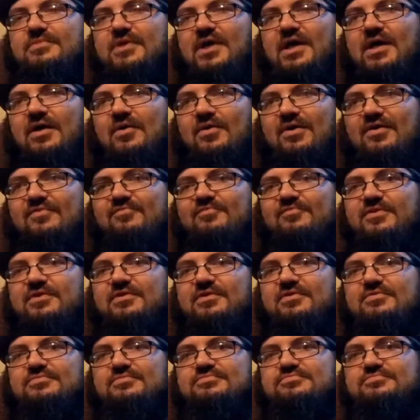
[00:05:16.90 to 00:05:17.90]
how I
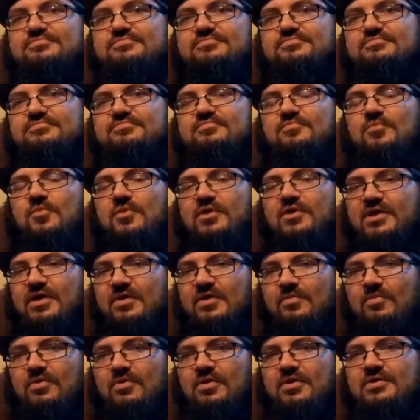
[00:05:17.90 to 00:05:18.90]
feel, what I
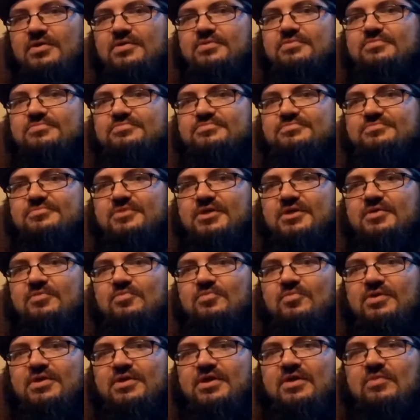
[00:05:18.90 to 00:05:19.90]
want,
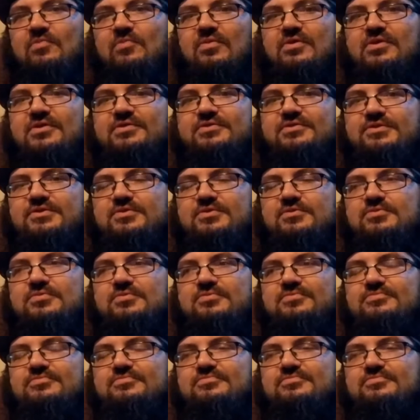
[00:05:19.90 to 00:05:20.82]
and what I want to do,